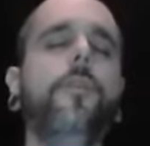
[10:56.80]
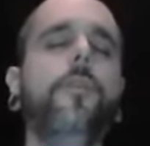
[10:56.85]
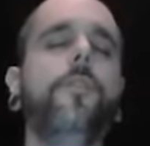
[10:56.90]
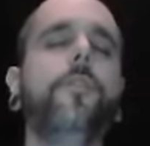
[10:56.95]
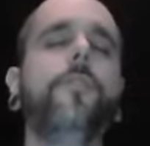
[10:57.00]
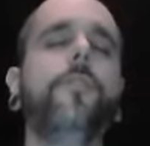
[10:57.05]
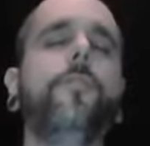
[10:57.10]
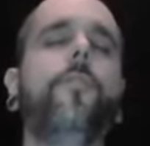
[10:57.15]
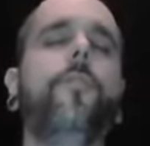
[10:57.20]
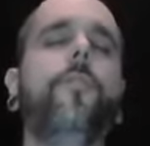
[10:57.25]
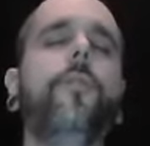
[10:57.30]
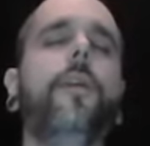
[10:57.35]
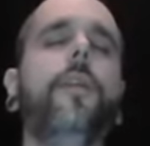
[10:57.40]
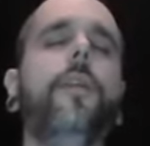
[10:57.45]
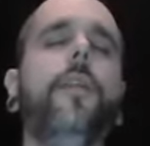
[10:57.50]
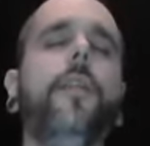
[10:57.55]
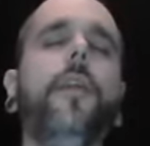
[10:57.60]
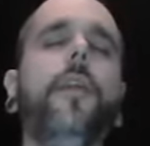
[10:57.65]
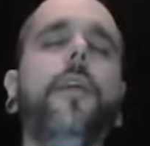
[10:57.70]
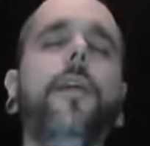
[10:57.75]
Just
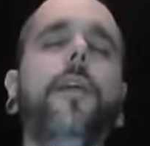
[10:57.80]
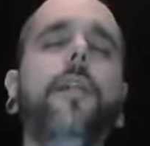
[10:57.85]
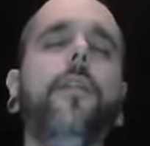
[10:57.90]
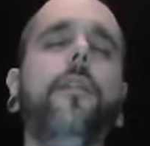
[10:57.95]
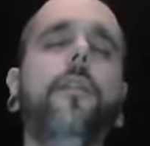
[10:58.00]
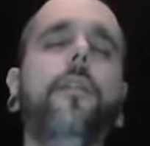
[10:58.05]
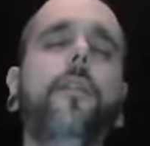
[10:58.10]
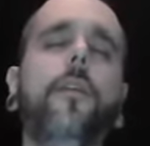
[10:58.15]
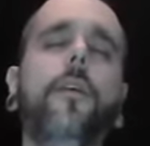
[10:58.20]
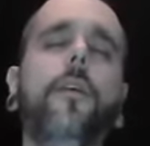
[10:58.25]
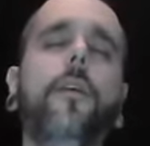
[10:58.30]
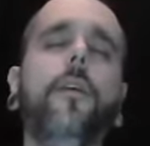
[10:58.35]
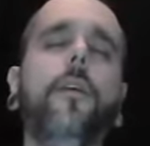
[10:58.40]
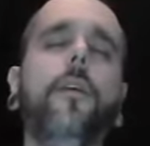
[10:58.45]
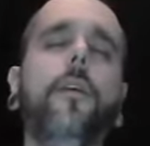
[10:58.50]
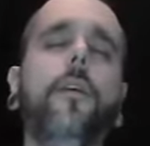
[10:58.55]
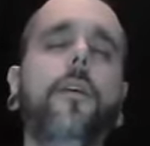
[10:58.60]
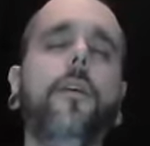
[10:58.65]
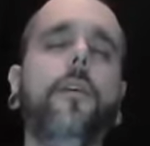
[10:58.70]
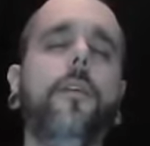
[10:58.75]
breathing in
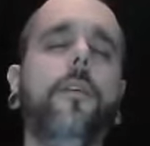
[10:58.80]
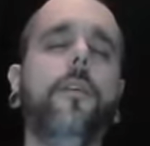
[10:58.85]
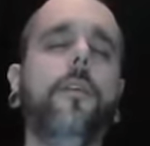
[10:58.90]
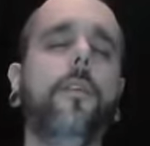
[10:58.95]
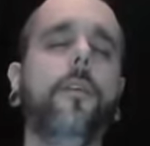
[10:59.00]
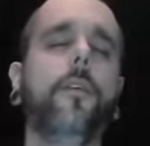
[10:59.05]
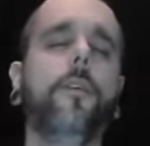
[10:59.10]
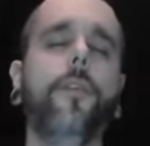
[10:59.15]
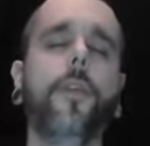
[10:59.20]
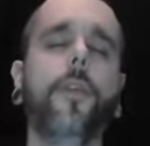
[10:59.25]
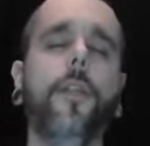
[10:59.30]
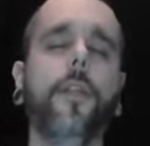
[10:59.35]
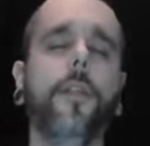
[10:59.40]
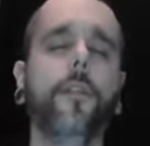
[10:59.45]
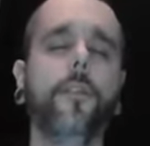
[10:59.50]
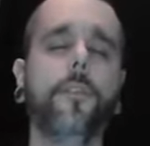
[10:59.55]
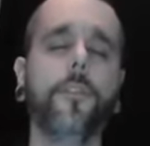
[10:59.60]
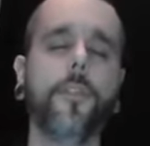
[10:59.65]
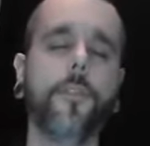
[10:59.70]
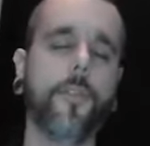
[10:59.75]
the green
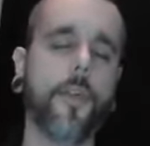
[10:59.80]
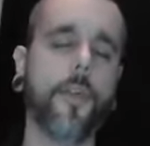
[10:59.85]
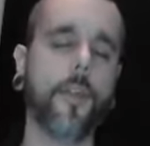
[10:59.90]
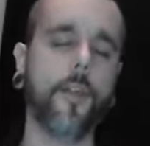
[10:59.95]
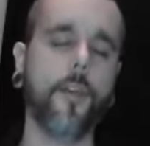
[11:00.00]
energy of that